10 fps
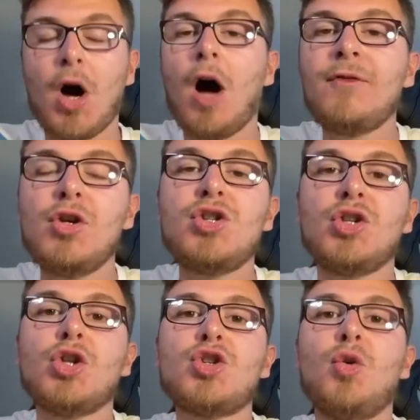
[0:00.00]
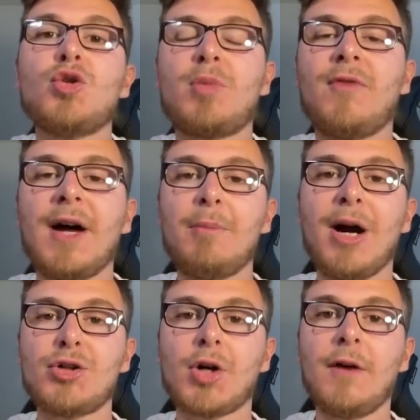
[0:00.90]
after using the tools provided
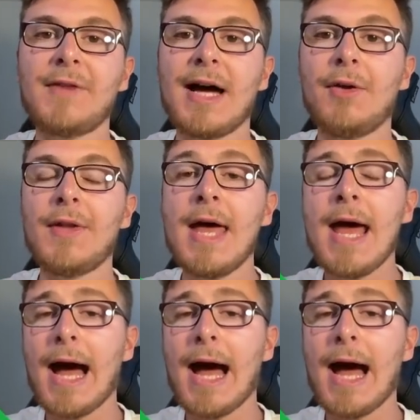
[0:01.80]
by Drafthound.